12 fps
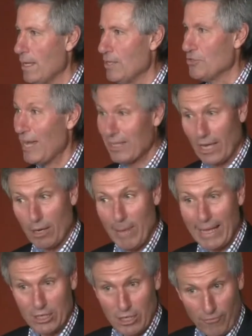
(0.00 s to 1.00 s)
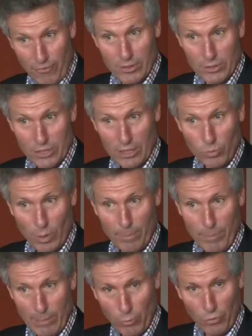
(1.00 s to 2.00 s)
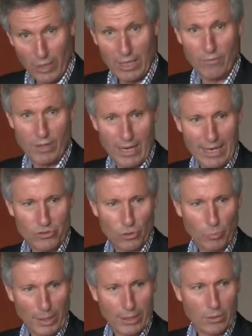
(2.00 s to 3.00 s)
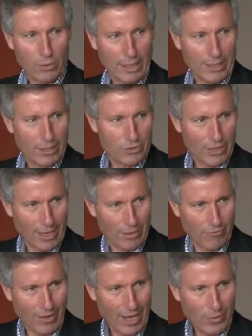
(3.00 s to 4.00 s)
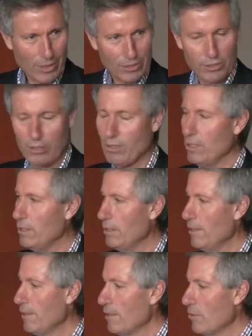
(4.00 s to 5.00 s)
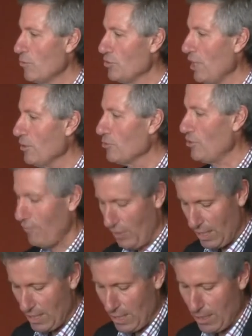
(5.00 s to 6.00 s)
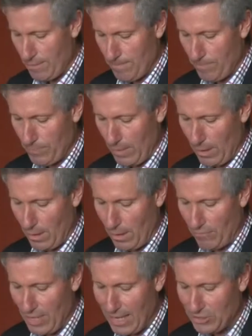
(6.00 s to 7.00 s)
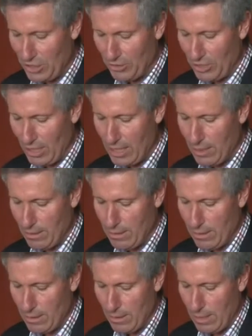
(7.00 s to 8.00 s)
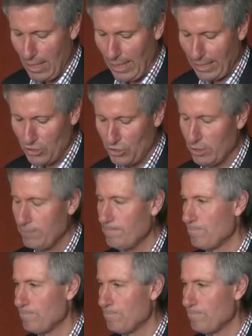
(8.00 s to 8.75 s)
Is that going to make a difference? Is what people think of the national political leaders going to flow into the results of the ACT election?